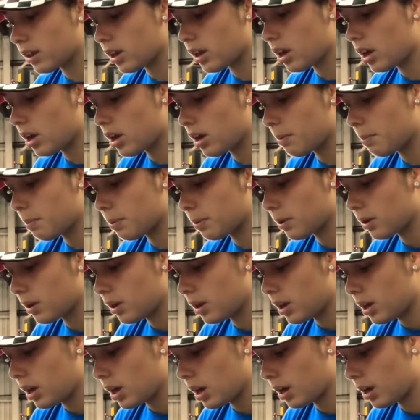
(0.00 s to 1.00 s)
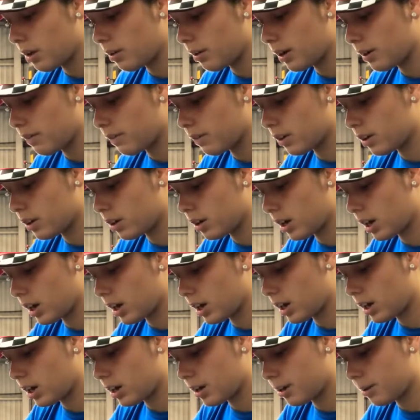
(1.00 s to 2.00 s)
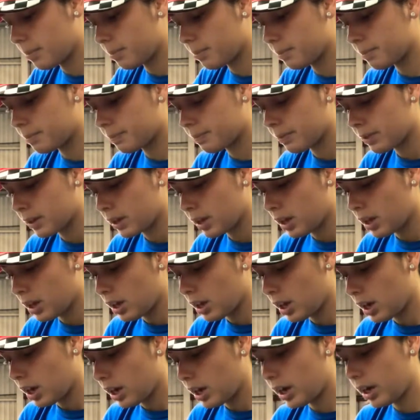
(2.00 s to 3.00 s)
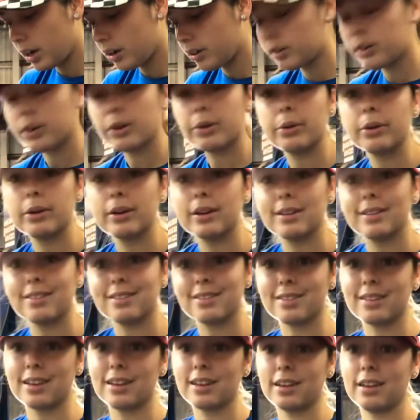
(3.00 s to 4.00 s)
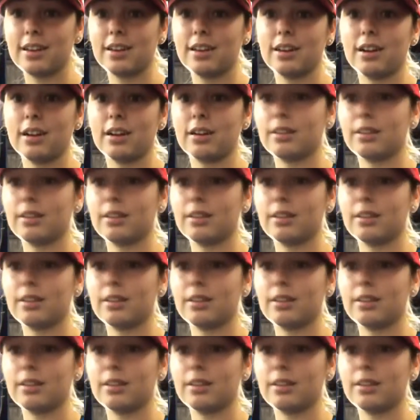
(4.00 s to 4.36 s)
up. However, I don't know where it is, and I don't